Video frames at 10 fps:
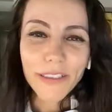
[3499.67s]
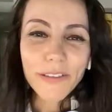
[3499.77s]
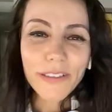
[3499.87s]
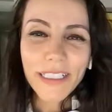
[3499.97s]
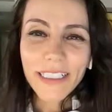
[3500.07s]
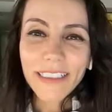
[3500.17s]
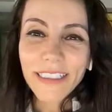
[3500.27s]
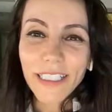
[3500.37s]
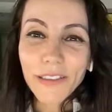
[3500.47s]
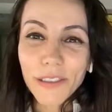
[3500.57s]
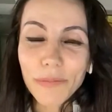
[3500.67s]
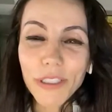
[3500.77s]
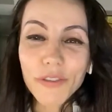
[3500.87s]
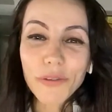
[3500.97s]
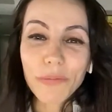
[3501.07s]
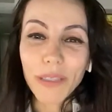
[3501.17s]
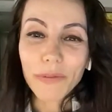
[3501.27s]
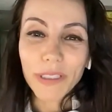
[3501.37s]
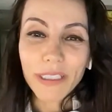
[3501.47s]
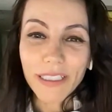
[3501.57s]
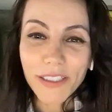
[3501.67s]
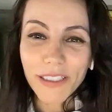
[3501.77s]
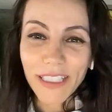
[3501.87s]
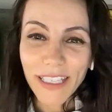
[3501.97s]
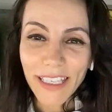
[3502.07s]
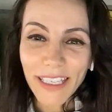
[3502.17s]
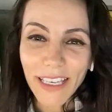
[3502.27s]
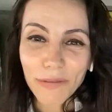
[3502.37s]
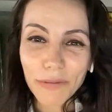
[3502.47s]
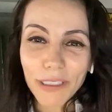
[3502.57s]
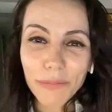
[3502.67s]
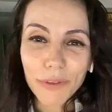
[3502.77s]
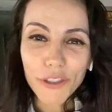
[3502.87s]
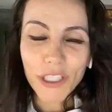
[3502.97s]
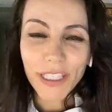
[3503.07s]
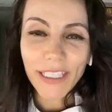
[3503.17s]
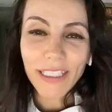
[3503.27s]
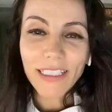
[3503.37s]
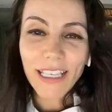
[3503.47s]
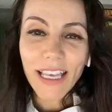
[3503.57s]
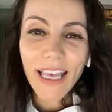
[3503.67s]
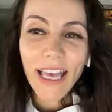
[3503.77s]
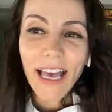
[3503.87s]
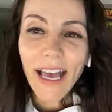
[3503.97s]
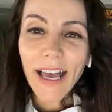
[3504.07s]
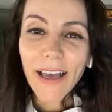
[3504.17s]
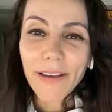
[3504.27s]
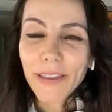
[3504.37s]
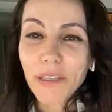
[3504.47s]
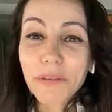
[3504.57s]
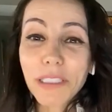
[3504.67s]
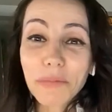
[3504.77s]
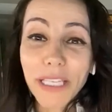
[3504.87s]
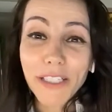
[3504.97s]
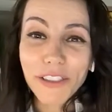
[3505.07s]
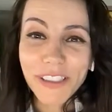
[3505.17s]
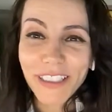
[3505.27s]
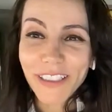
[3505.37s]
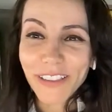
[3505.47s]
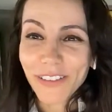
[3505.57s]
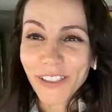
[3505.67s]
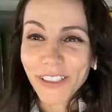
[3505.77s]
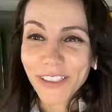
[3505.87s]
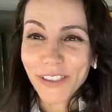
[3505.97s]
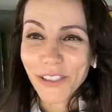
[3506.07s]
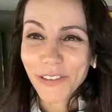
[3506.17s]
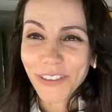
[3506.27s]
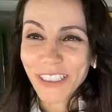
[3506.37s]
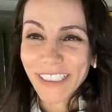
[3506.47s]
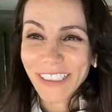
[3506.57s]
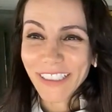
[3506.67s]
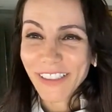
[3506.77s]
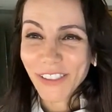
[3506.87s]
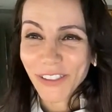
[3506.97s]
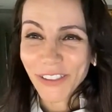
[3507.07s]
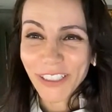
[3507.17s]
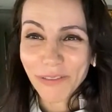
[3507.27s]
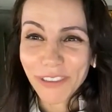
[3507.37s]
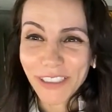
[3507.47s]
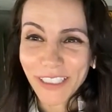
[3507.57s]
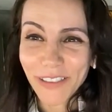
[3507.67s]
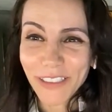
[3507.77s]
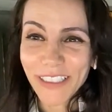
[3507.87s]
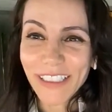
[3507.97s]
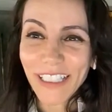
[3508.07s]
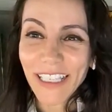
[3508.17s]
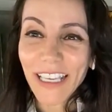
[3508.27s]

Dr. Hakan, thank you so much for being with us today. I really appreciate it. It was a pleasure seeing your daughter too. Listening to her, that was the cutest